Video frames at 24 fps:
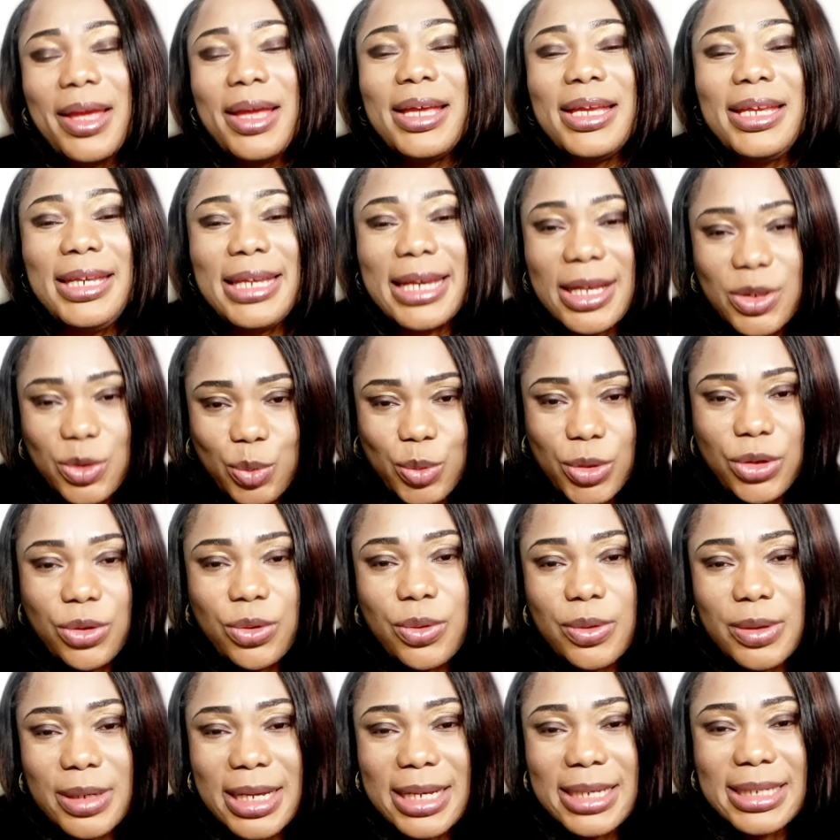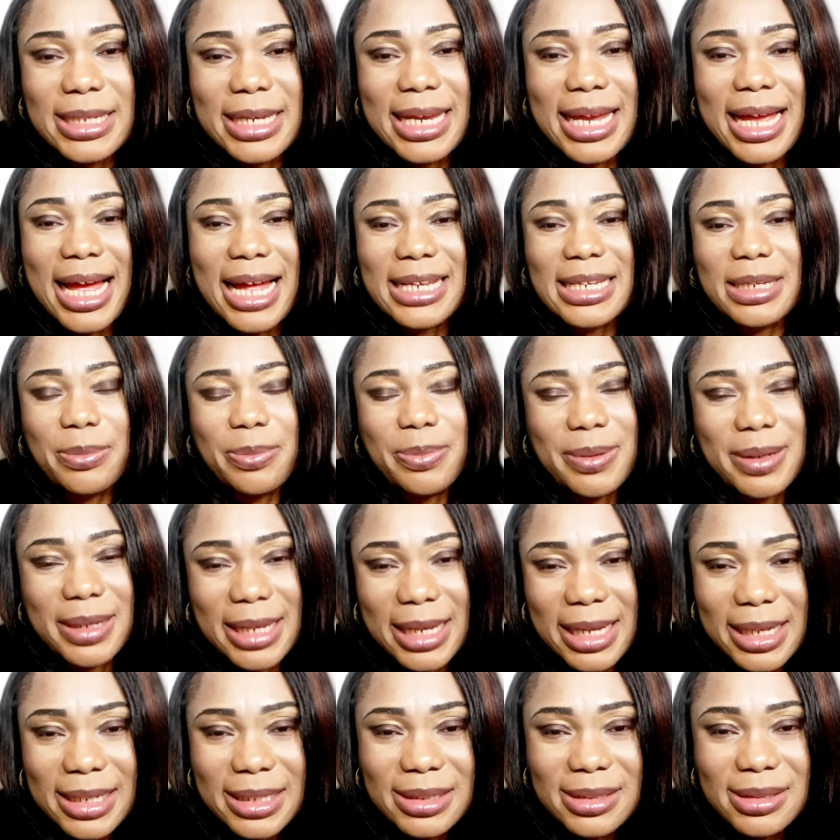Yes, we know that they had a
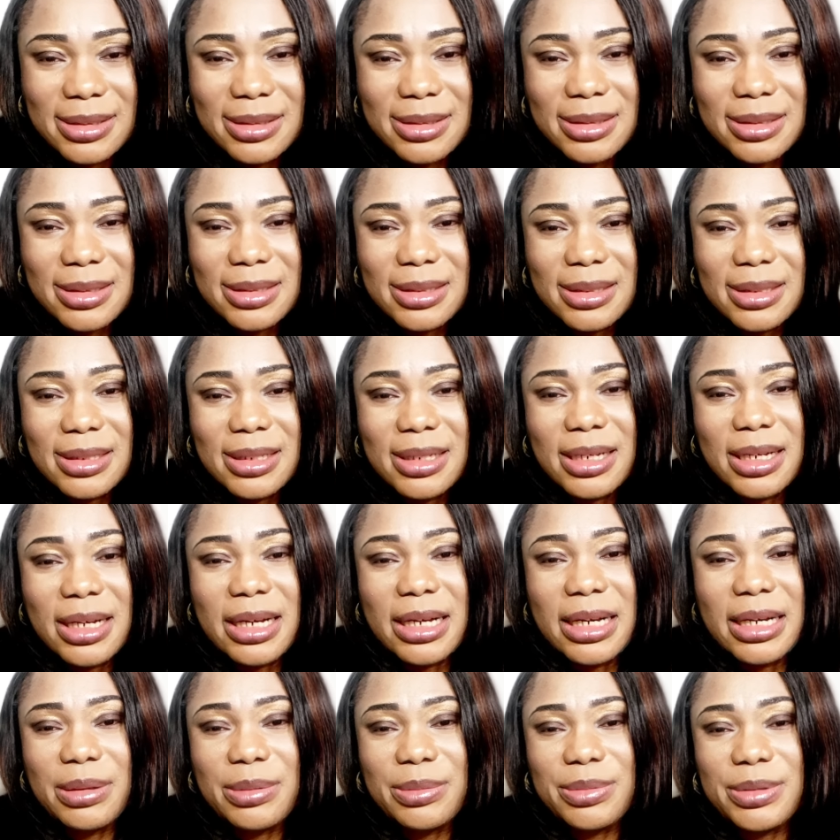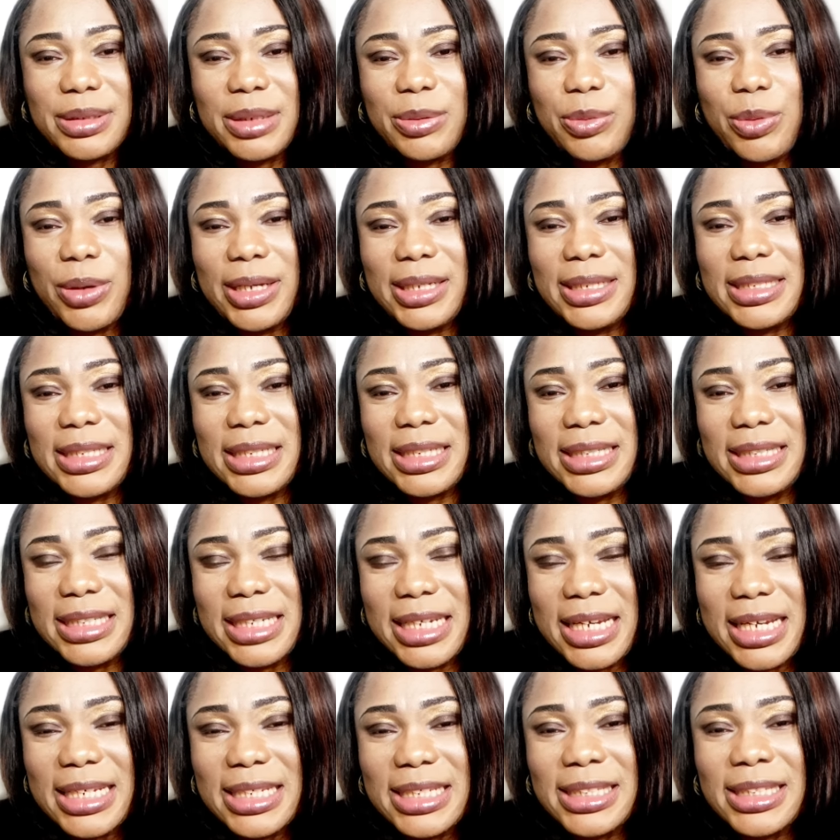plan. They went in
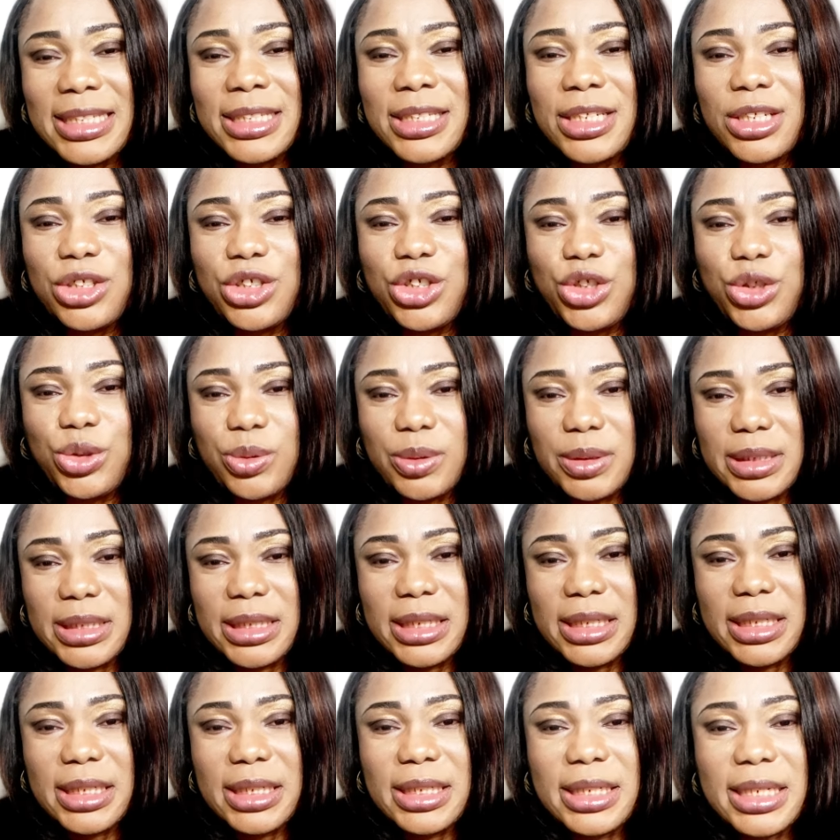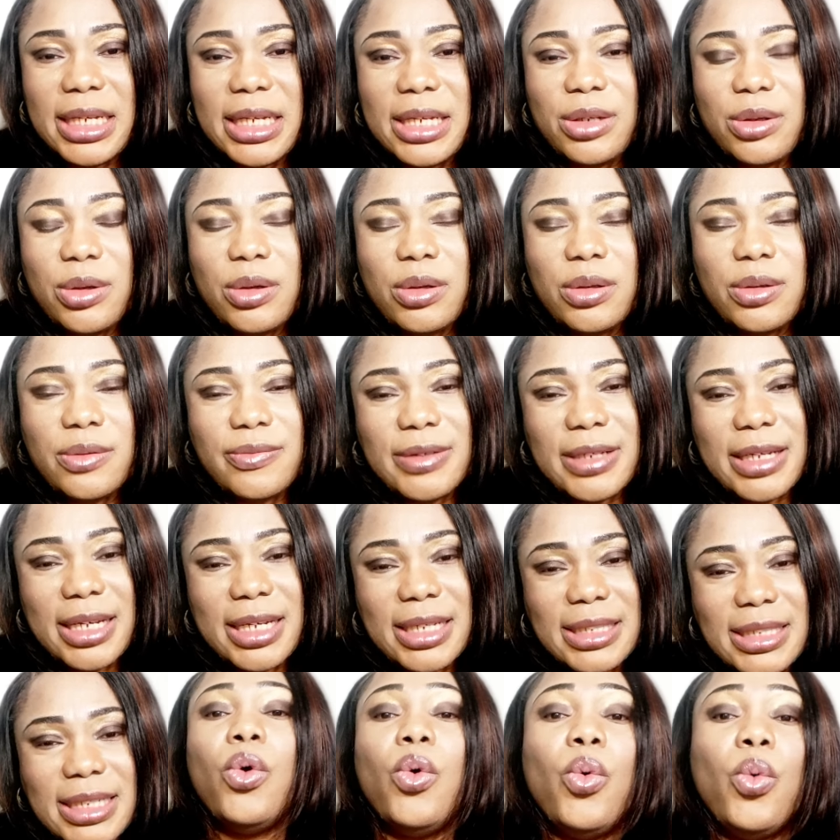there. They started shooting and all of
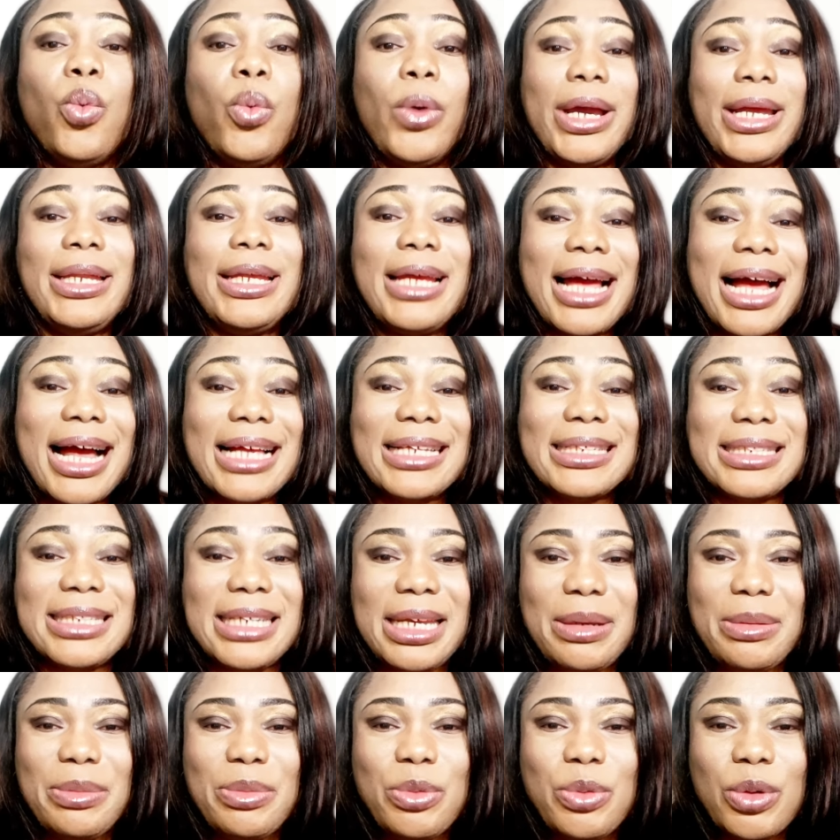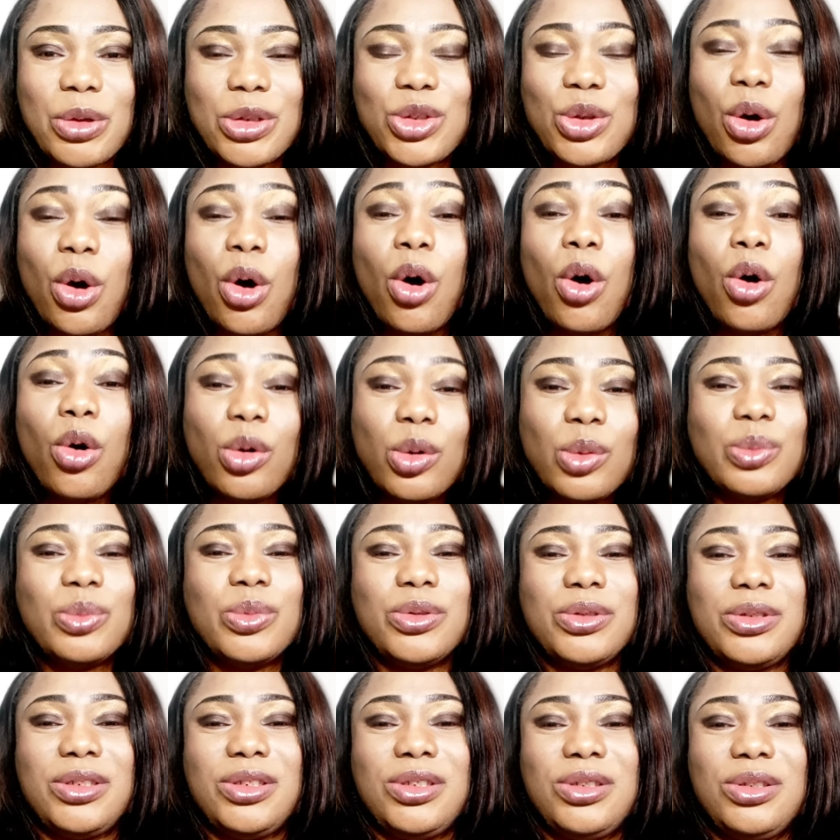that. And when Kazim was
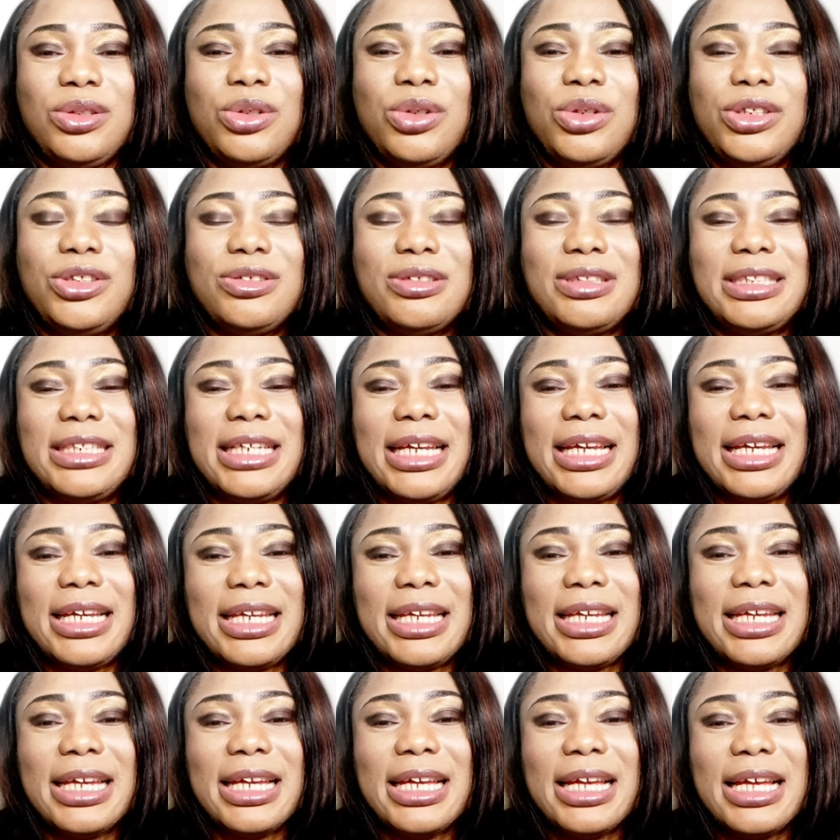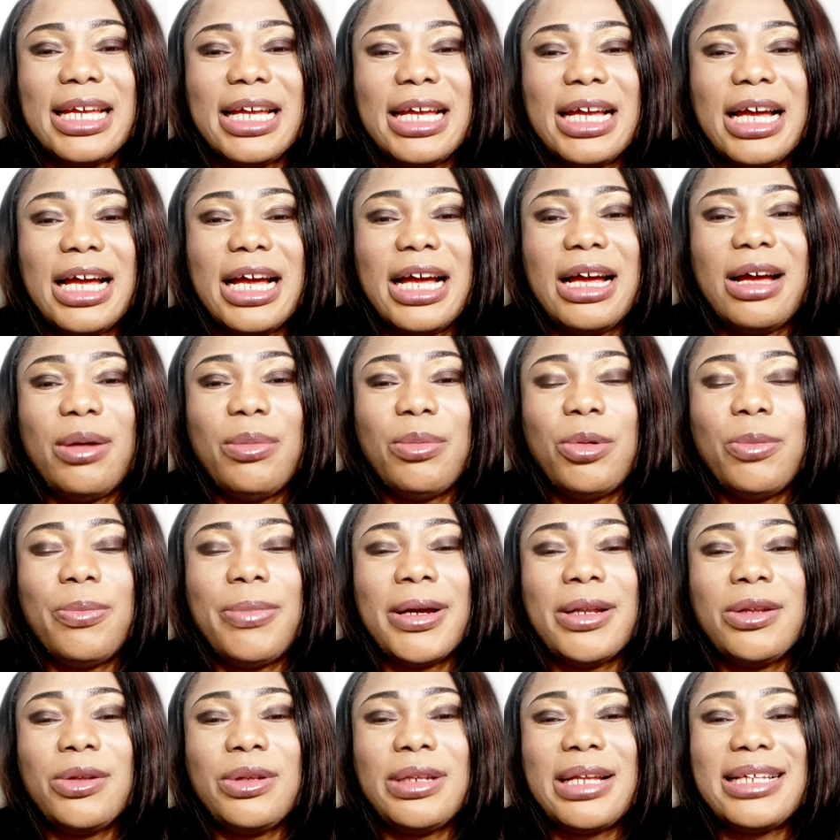almost going to take
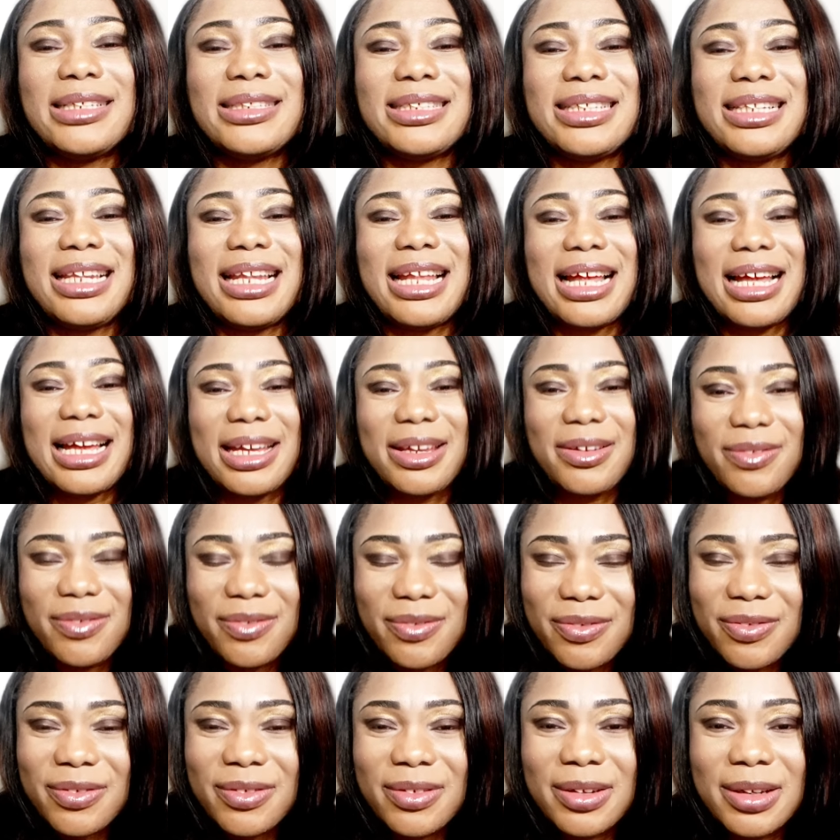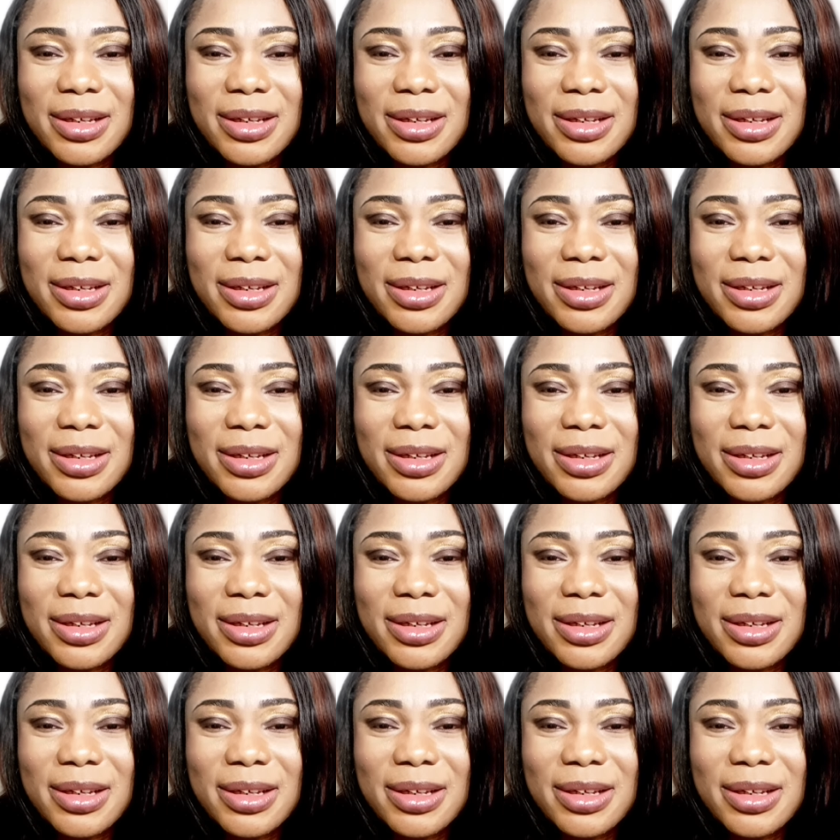Obalola's life,